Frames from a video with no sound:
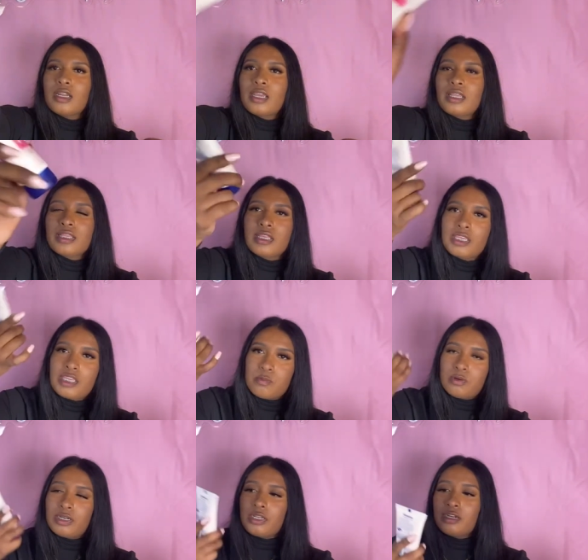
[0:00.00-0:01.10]
and then keep
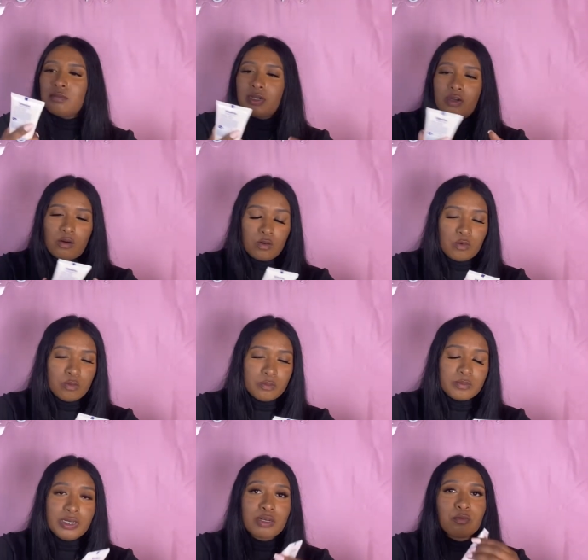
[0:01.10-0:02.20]
one here at my home,
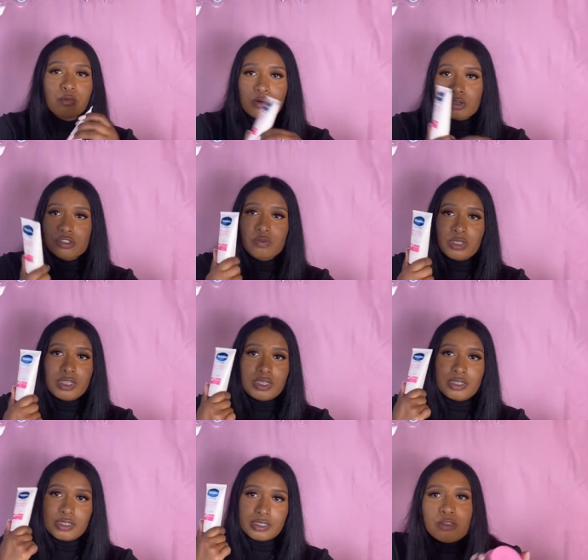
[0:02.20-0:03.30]
but it works really
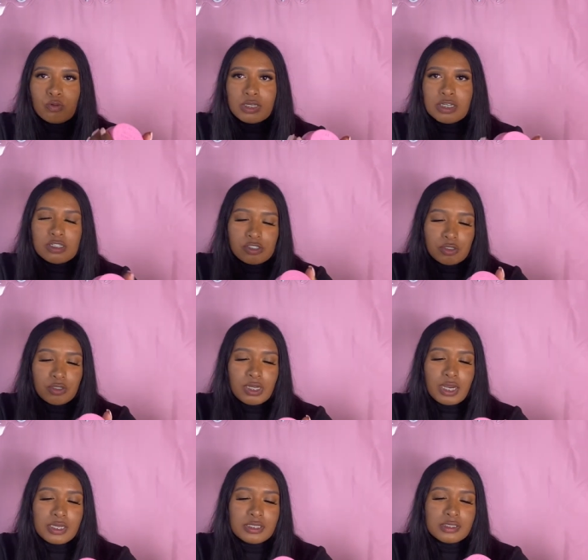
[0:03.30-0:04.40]
good. I wanted to show you
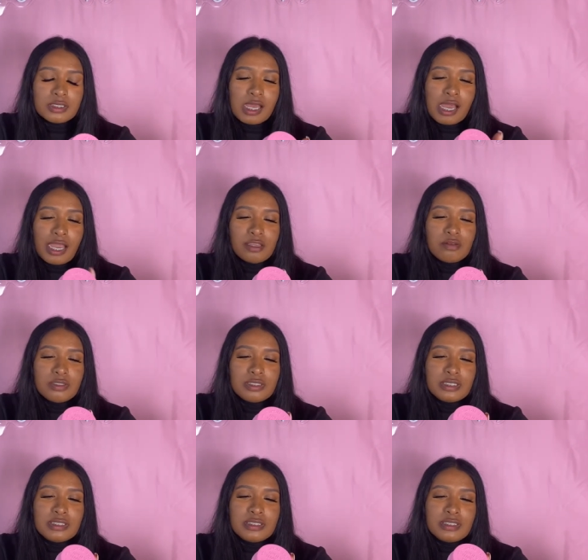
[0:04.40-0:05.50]
guys, I use
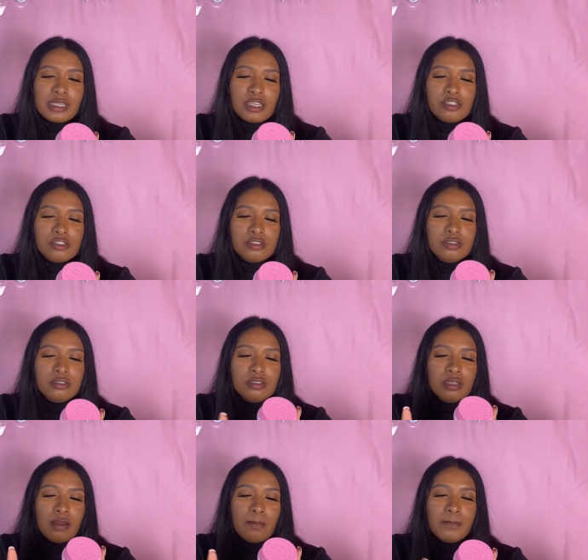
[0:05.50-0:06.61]
this Nature's
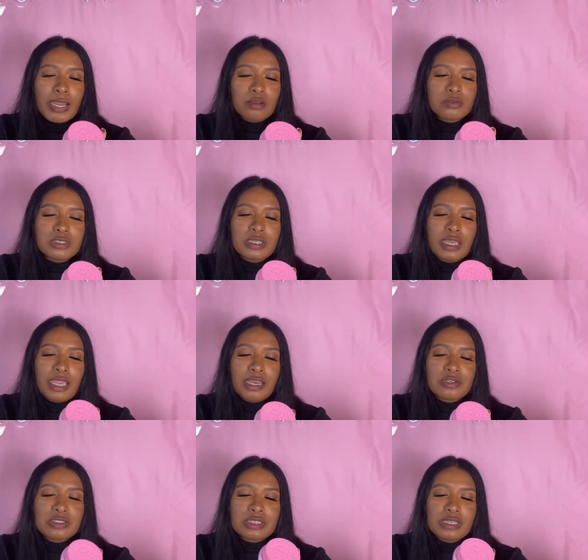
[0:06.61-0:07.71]
Bounty Hair,
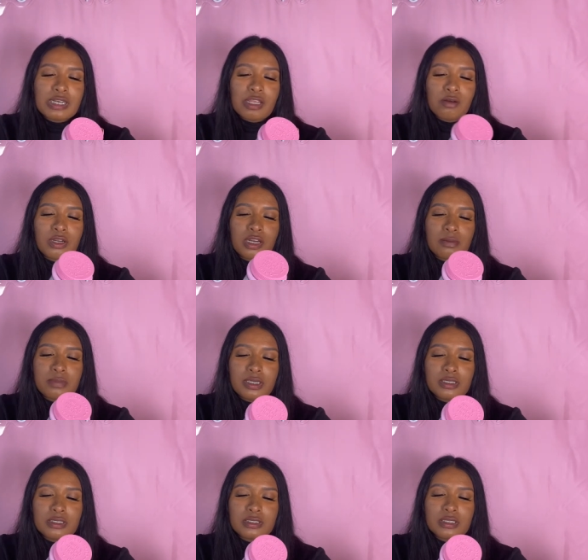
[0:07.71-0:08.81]
Skin, and Nail
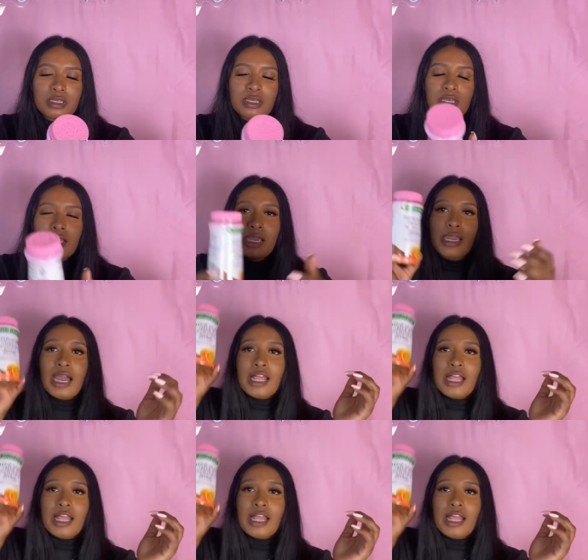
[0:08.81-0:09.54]
Gummies. I